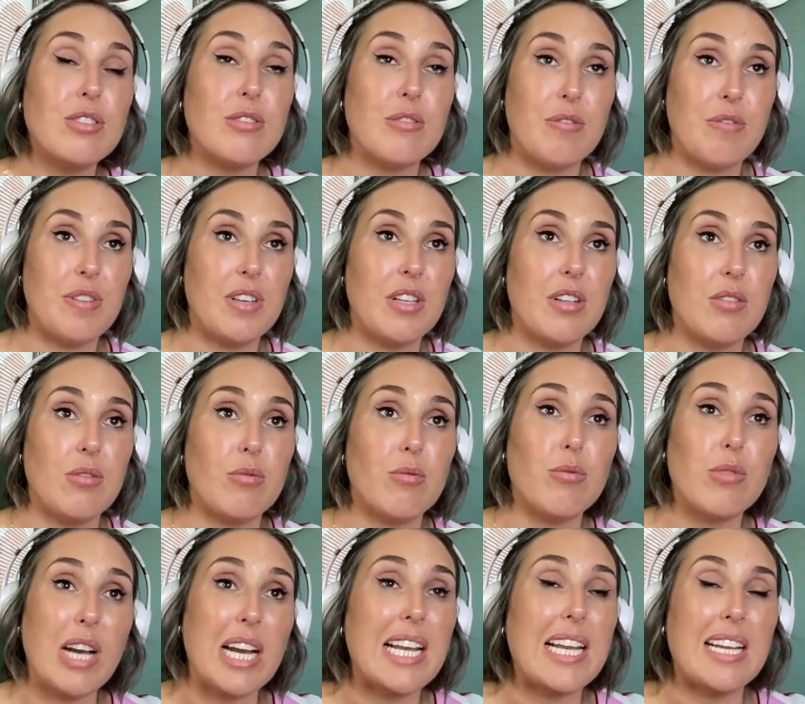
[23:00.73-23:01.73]
to feel
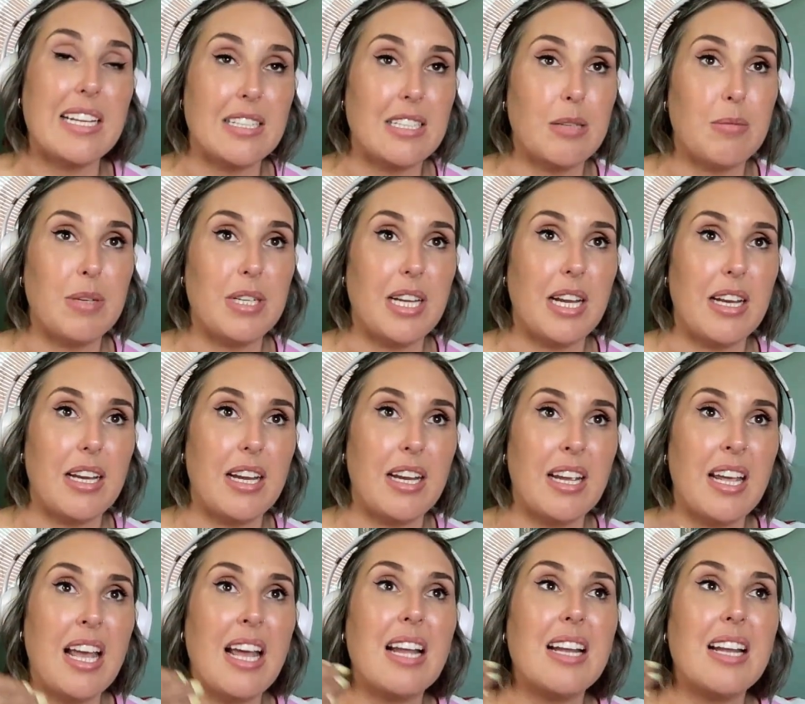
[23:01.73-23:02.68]
really intimidating.